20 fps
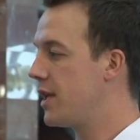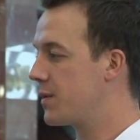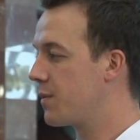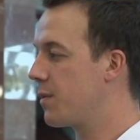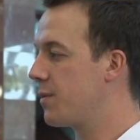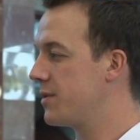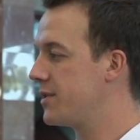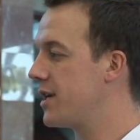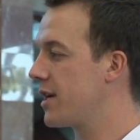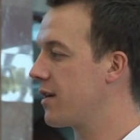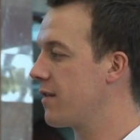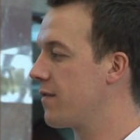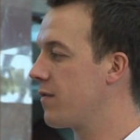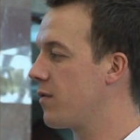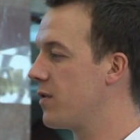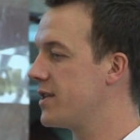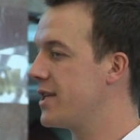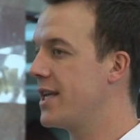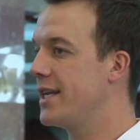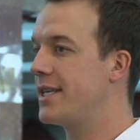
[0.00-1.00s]
that's what we're checking
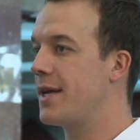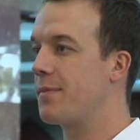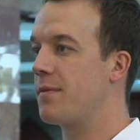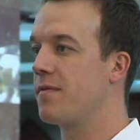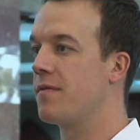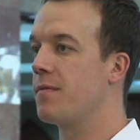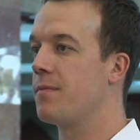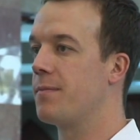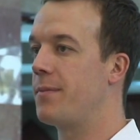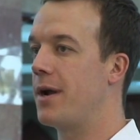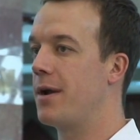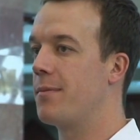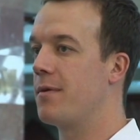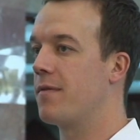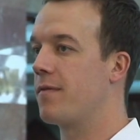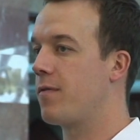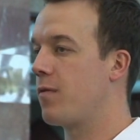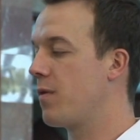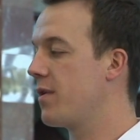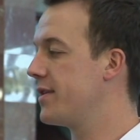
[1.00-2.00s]
for, is any type of
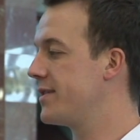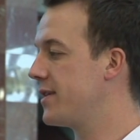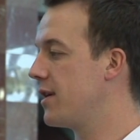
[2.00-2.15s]
impairment for the